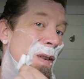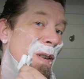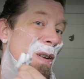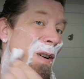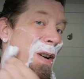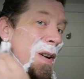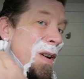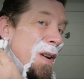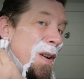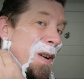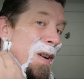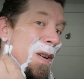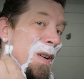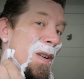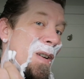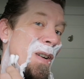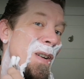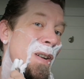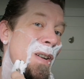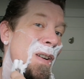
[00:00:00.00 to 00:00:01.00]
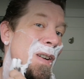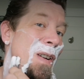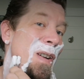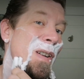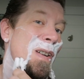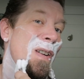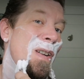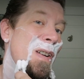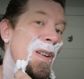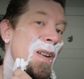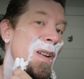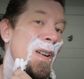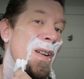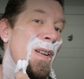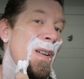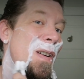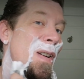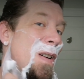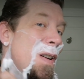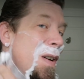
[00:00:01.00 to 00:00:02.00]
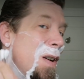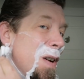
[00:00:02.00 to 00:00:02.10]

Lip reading: No one is speaking in this clip.